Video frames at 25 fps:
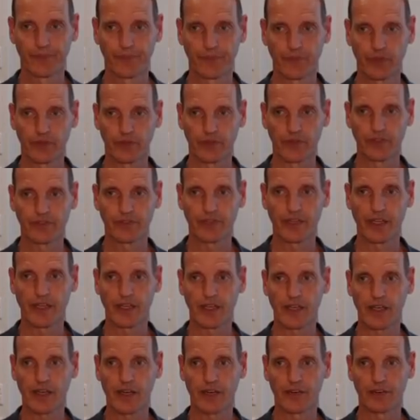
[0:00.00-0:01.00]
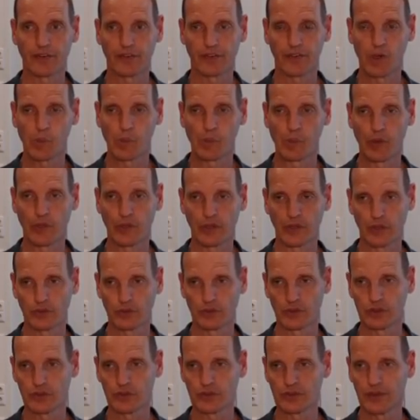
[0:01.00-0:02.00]
So the standard error is
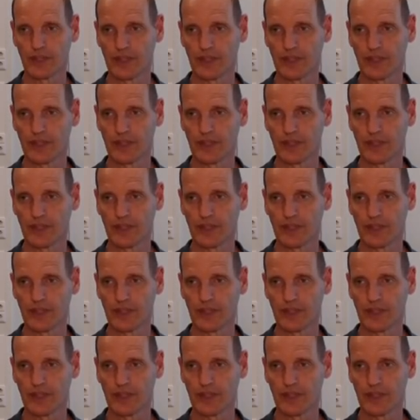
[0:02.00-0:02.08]
0.022.